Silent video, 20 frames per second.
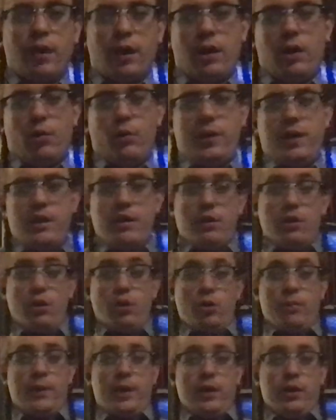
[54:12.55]
We need to
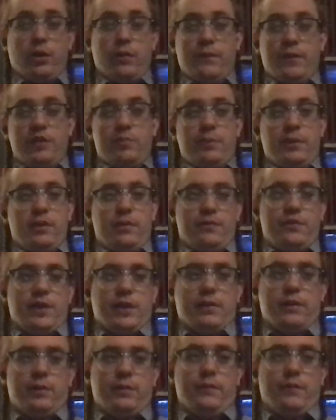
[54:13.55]
know about your investment
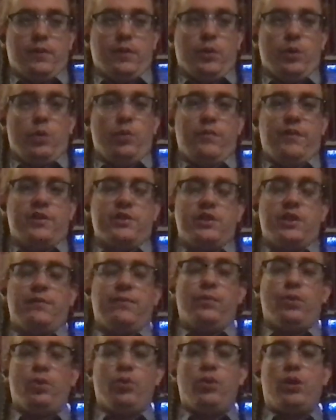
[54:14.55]
objective. Are you investing
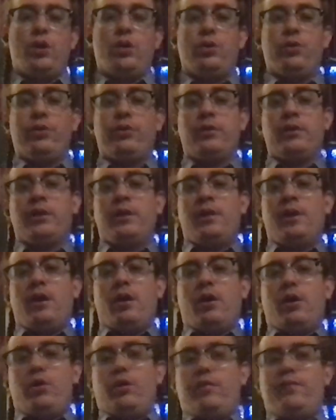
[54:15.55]
for growth?
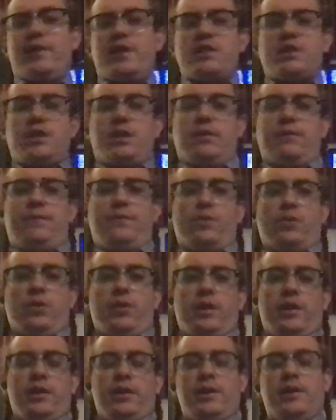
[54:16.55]
Are you investing for
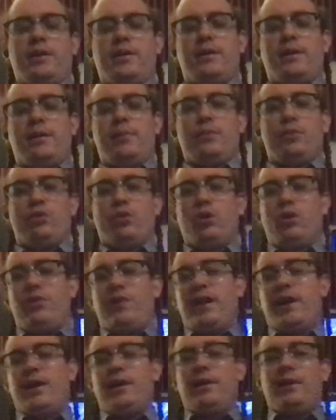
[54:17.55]
income, growth
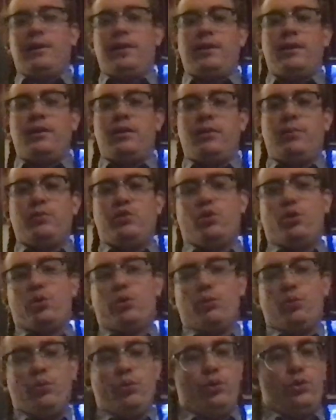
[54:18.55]
and income,
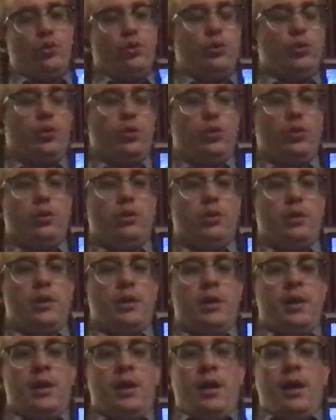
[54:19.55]
total return?
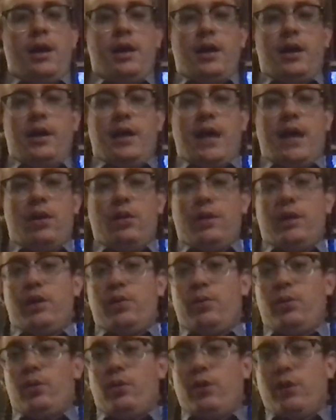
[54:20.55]
How
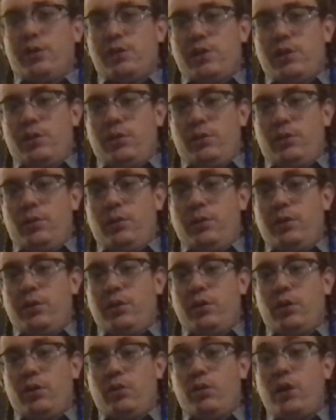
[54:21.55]
liquid are you?
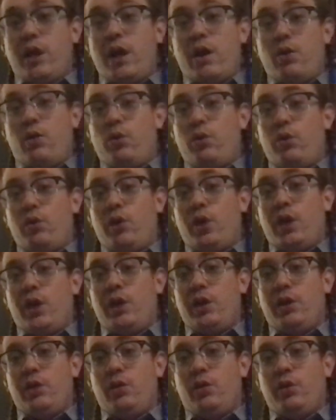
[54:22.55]

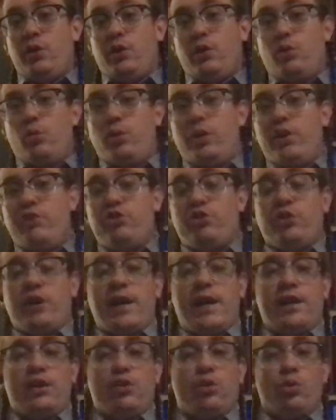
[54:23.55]
What is your
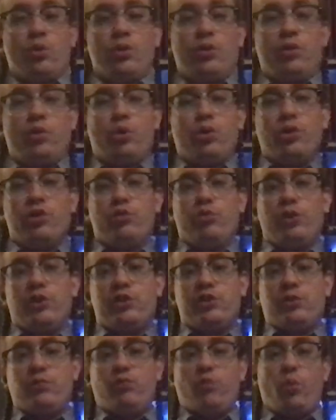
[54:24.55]
attitude towards
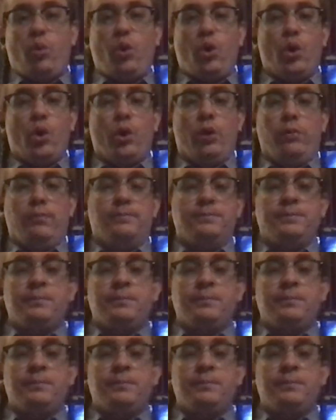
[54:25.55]
risk and reward?